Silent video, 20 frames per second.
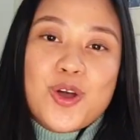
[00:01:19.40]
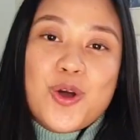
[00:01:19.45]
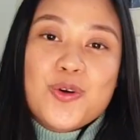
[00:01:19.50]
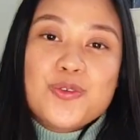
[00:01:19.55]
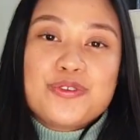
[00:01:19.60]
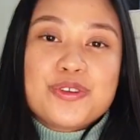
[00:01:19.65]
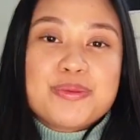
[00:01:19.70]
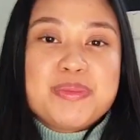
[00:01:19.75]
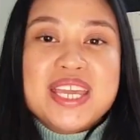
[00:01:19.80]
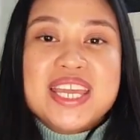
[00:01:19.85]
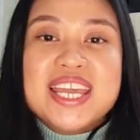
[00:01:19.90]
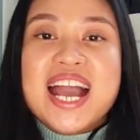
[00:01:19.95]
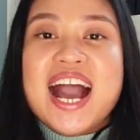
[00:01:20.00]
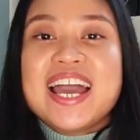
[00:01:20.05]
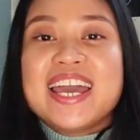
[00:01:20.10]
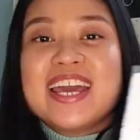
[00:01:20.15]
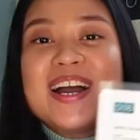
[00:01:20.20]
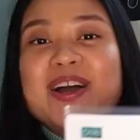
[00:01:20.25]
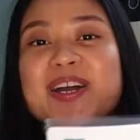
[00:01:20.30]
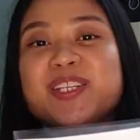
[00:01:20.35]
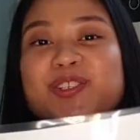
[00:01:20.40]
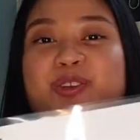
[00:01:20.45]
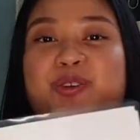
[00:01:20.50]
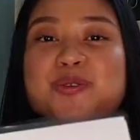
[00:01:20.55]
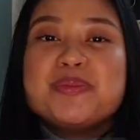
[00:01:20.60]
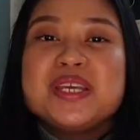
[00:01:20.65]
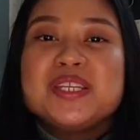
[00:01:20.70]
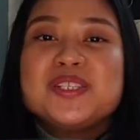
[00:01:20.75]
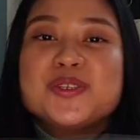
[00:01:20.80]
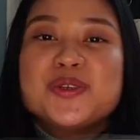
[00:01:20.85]
So for me, it
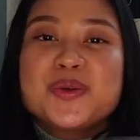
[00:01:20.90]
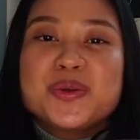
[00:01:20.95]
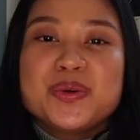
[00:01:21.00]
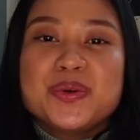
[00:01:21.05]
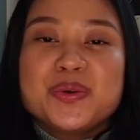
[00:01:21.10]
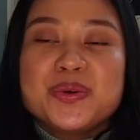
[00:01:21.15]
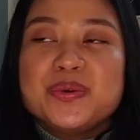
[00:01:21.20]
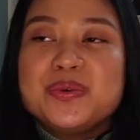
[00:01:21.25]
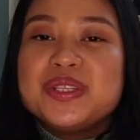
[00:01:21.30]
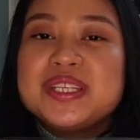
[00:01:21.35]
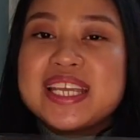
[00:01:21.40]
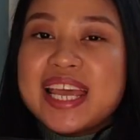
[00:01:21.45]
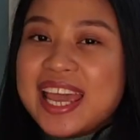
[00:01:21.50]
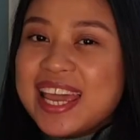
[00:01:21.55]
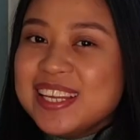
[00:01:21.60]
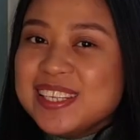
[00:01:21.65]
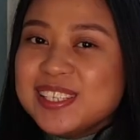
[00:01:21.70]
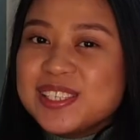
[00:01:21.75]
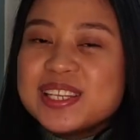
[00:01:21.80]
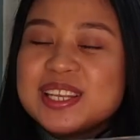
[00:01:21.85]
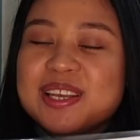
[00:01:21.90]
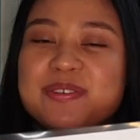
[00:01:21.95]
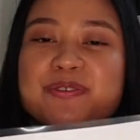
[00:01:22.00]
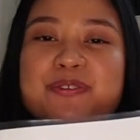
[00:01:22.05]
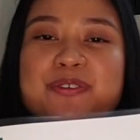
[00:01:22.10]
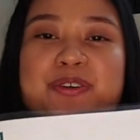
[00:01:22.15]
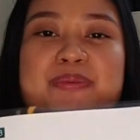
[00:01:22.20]
took me 2 days